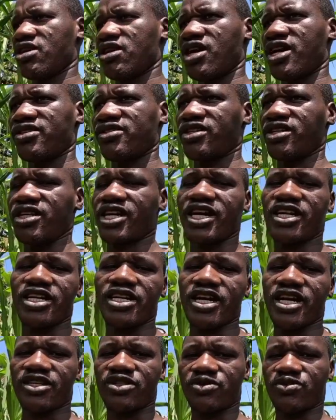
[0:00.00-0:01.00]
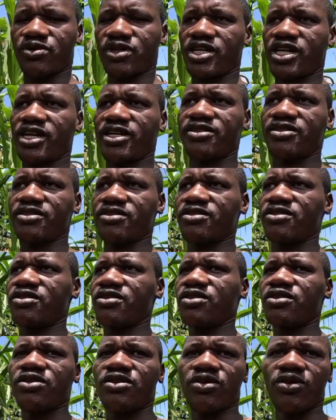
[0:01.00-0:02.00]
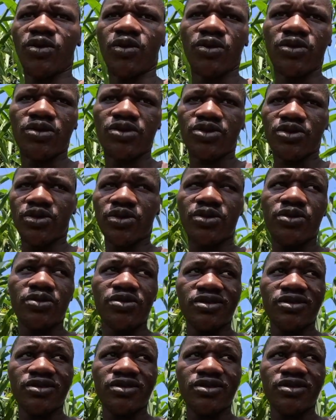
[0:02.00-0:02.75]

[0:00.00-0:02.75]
as a garden as well as also